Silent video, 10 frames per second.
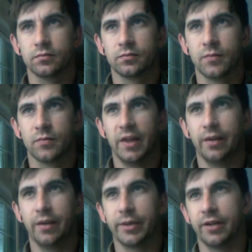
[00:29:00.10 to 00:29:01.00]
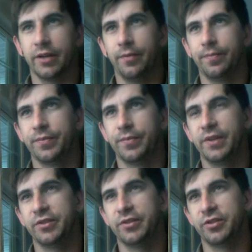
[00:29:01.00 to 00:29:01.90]
There we go.
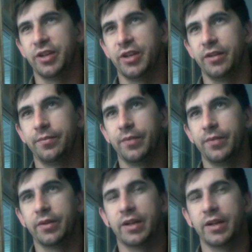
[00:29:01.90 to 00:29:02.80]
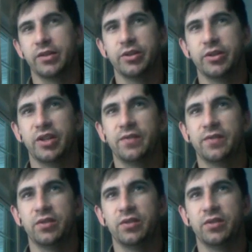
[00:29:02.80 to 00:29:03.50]
There's our shadow. Okay, so I just have to use the